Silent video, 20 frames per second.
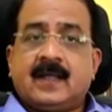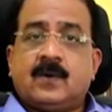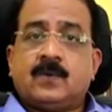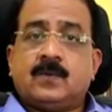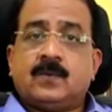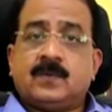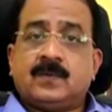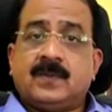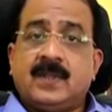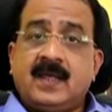
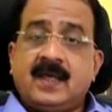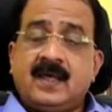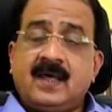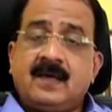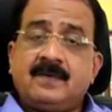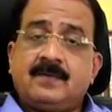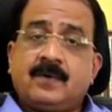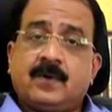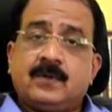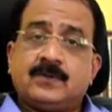Now they
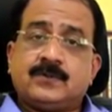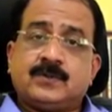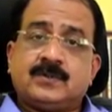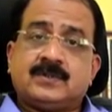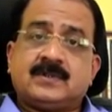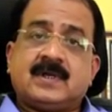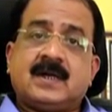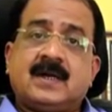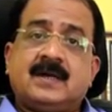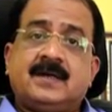have also
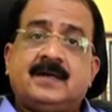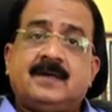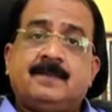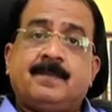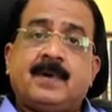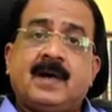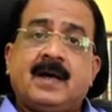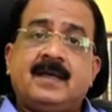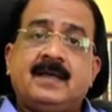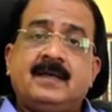
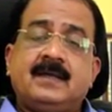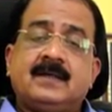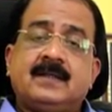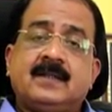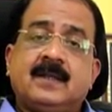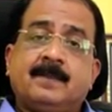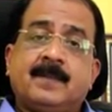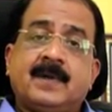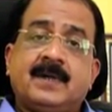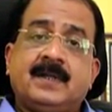started
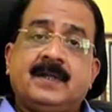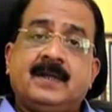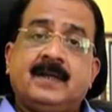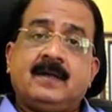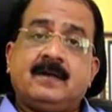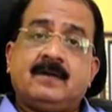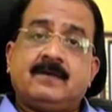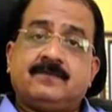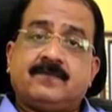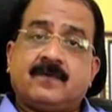buying the
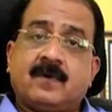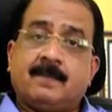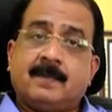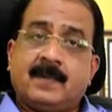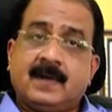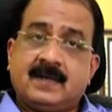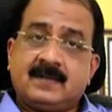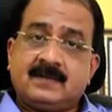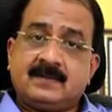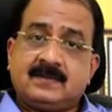material
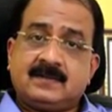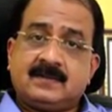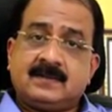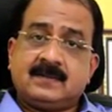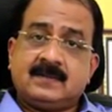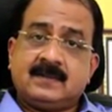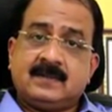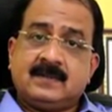from us